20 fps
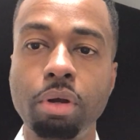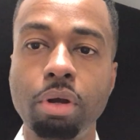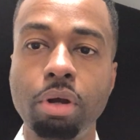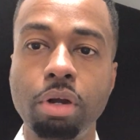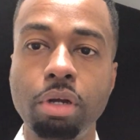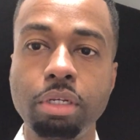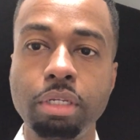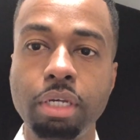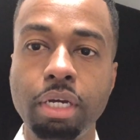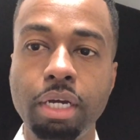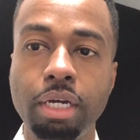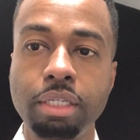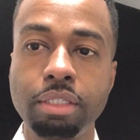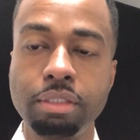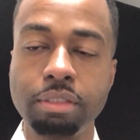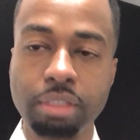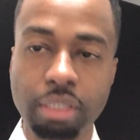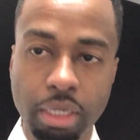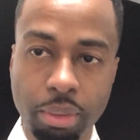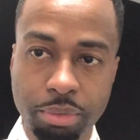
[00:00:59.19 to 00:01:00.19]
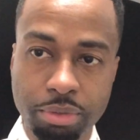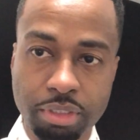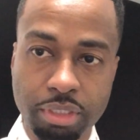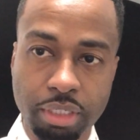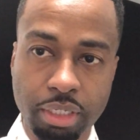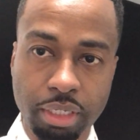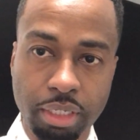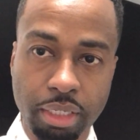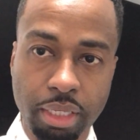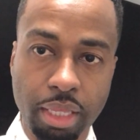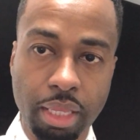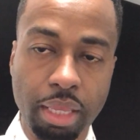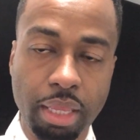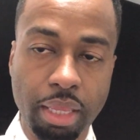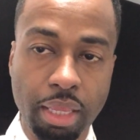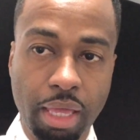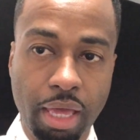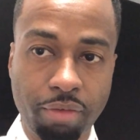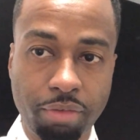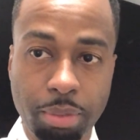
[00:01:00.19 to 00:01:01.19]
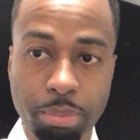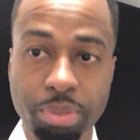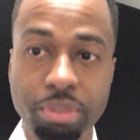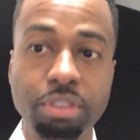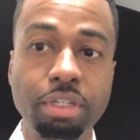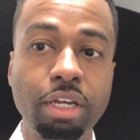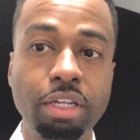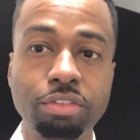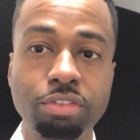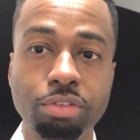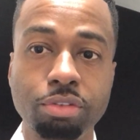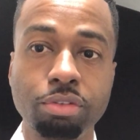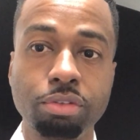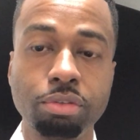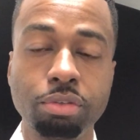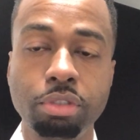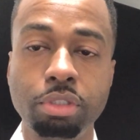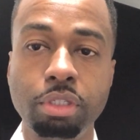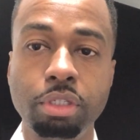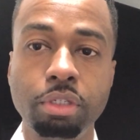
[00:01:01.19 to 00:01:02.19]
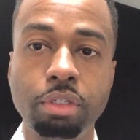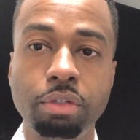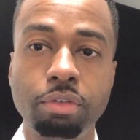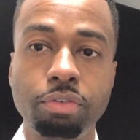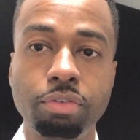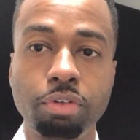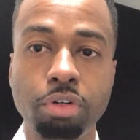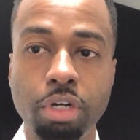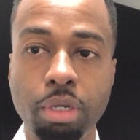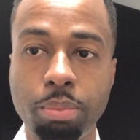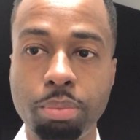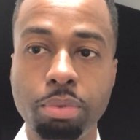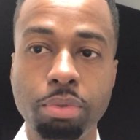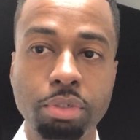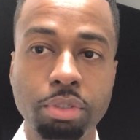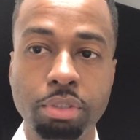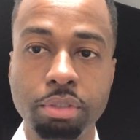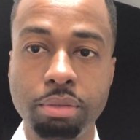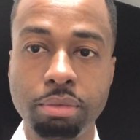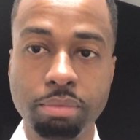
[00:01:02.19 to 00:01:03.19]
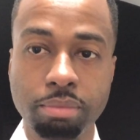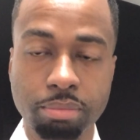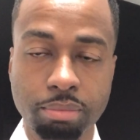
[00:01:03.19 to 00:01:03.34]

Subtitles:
are not, I would say, have any potential for upward